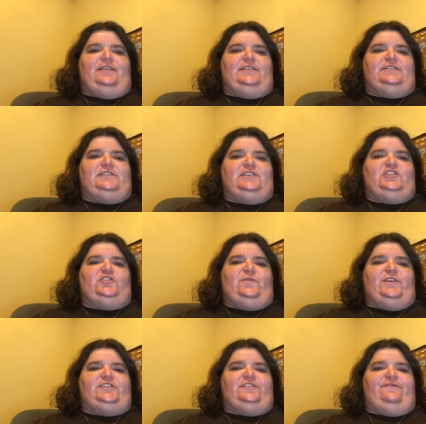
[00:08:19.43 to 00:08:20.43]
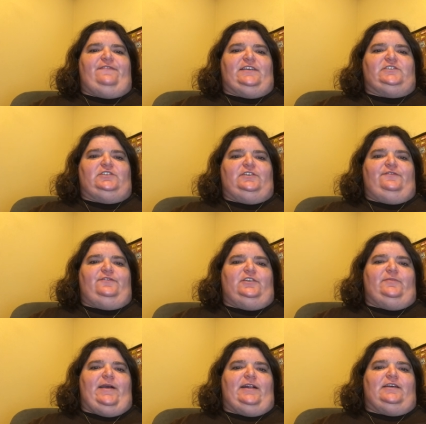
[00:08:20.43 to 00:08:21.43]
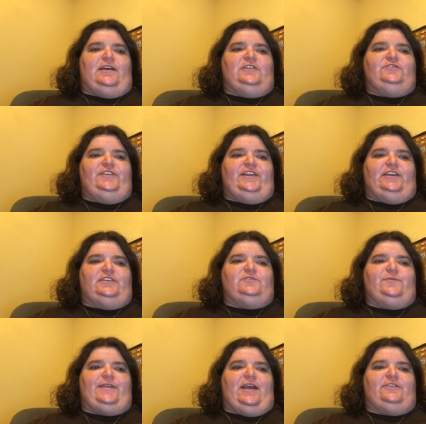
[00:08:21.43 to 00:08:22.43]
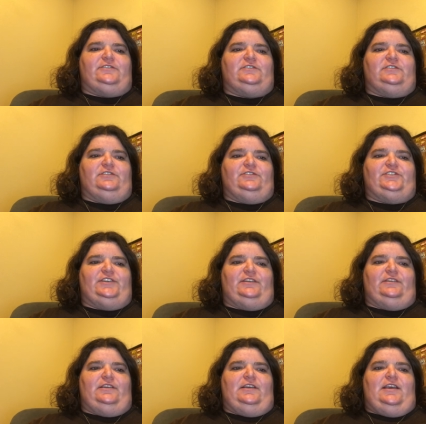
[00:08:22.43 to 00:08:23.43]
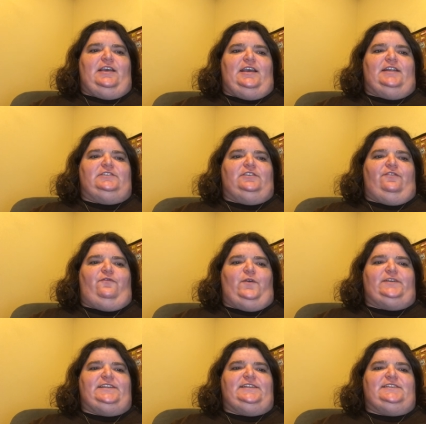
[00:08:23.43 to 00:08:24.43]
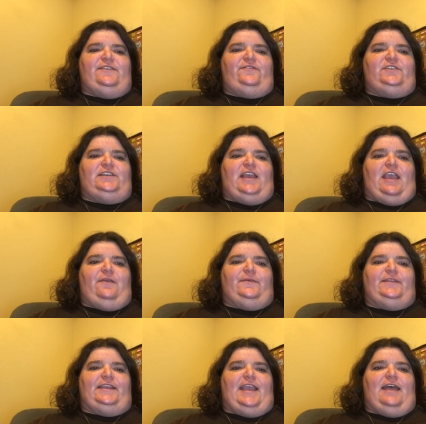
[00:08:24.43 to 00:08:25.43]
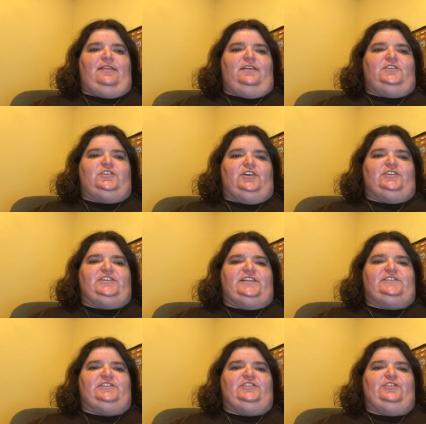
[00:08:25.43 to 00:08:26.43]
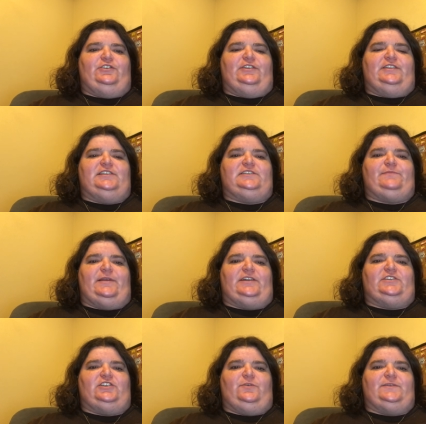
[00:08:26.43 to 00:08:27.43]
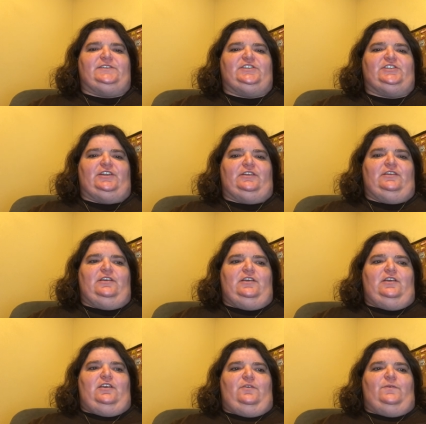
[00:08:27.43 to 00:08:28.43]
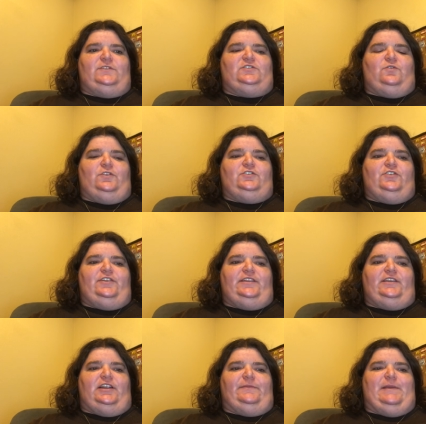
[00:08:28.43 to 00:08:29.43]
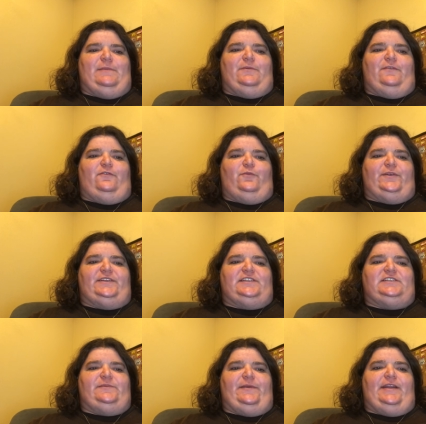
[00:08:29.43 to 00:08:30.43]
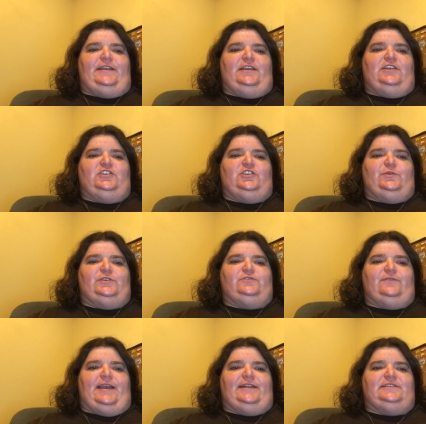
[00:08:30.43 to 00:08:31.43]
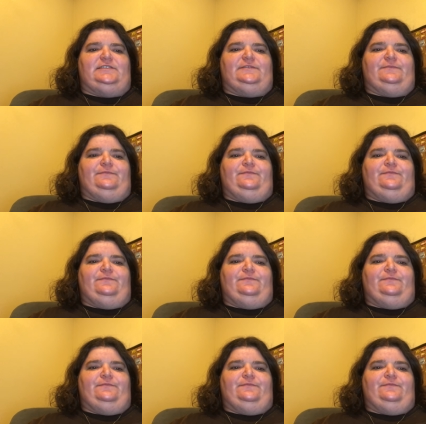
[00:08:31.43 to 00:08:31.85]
This situation festered for about 100 years without a solution, until 1478 when the Catholic Church instituted the Spanish Inquisition, which tortured and killed people for participating in Jewish rites.